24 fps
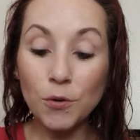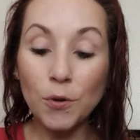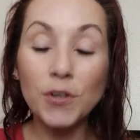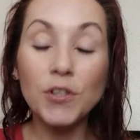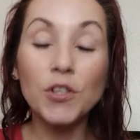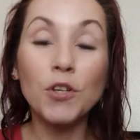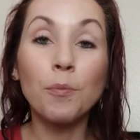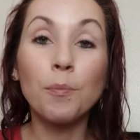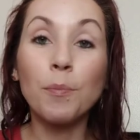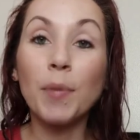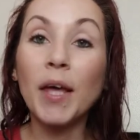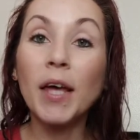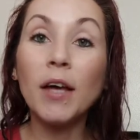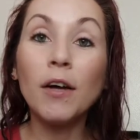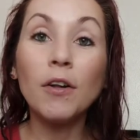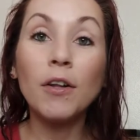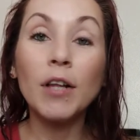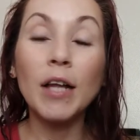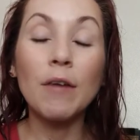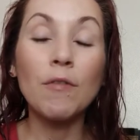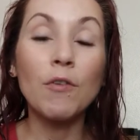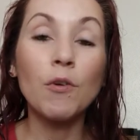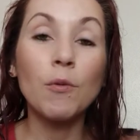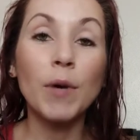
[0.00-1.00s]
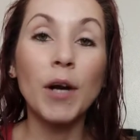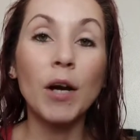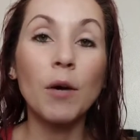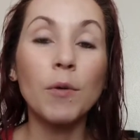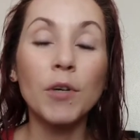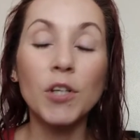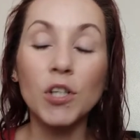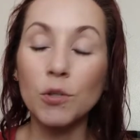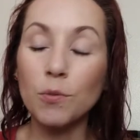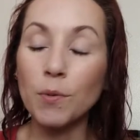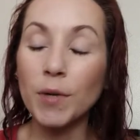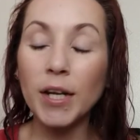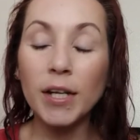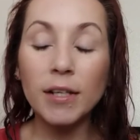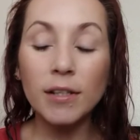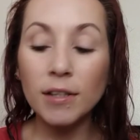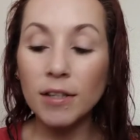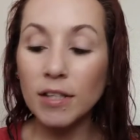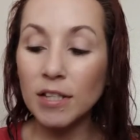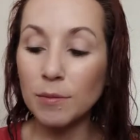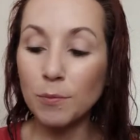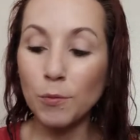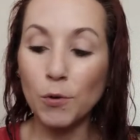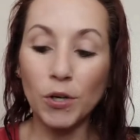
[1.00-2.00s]
going to pill everywhere, which is what I
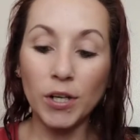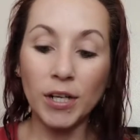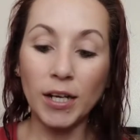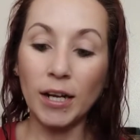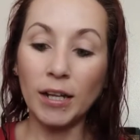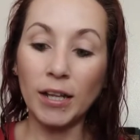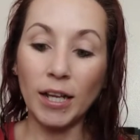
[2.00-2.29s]
did this morning.